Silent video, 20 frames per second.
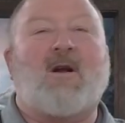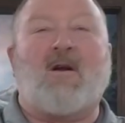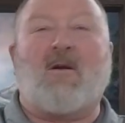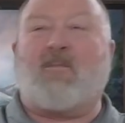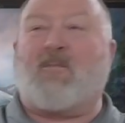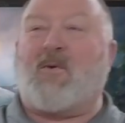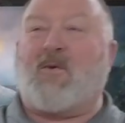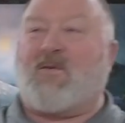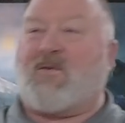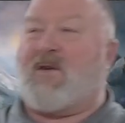in a
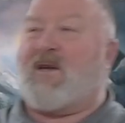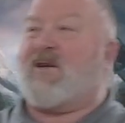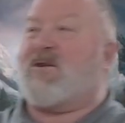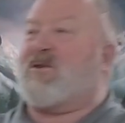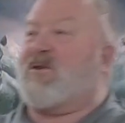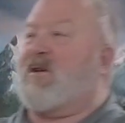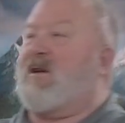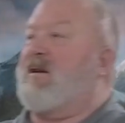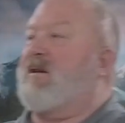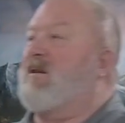
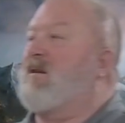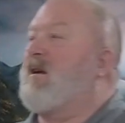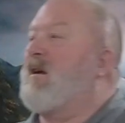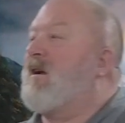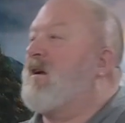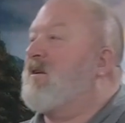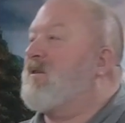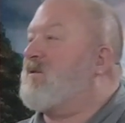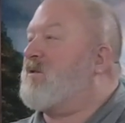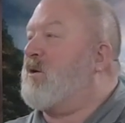position
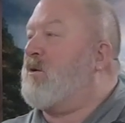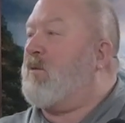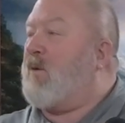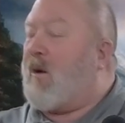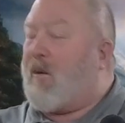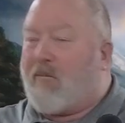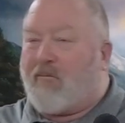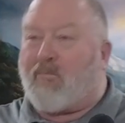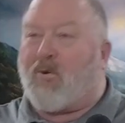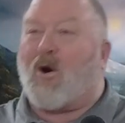
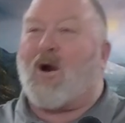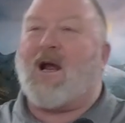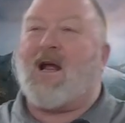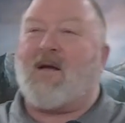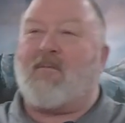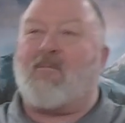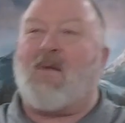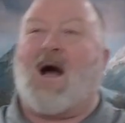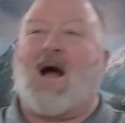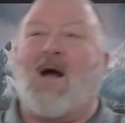to
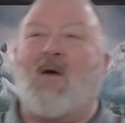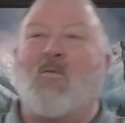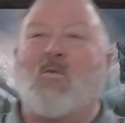break my